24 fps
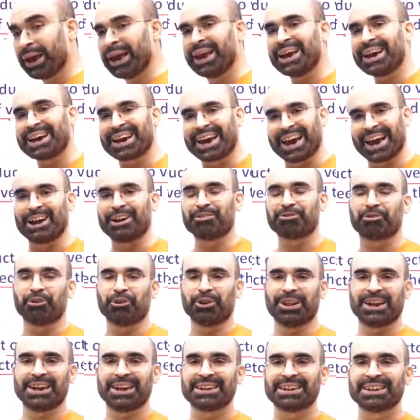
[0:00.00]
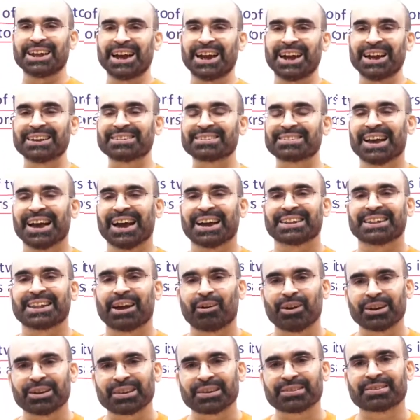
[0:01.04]
be careful. In this,
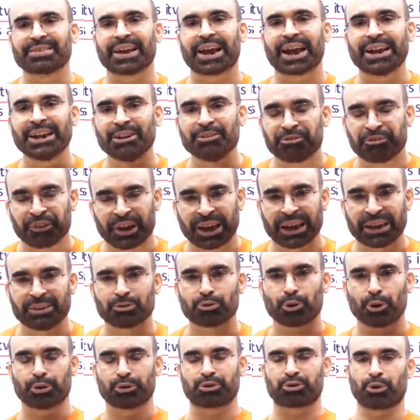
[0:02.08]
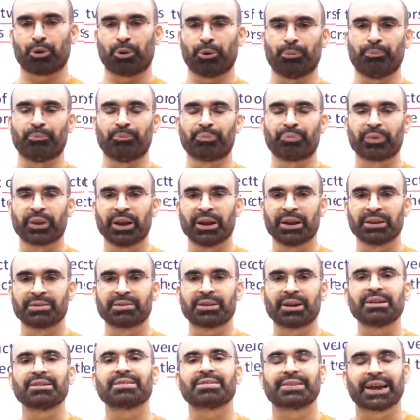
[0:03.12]
there is a significance also.
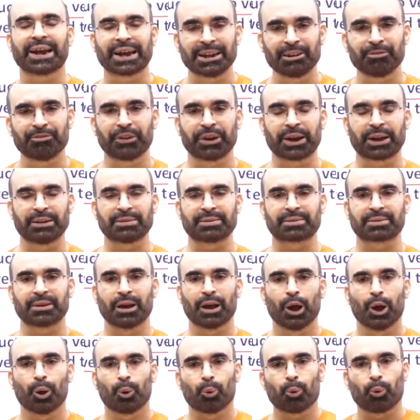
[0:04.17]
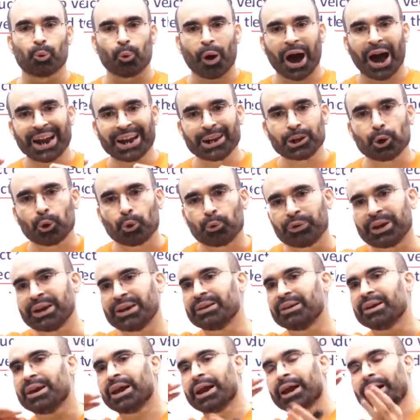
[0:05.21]
There is significance. Why do
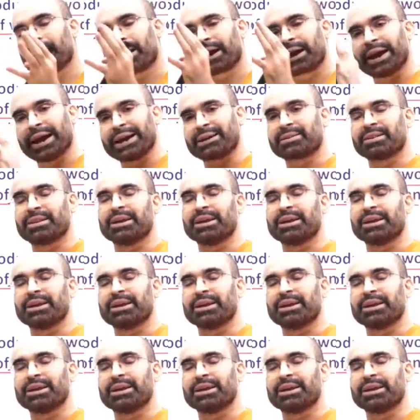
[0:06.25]
we get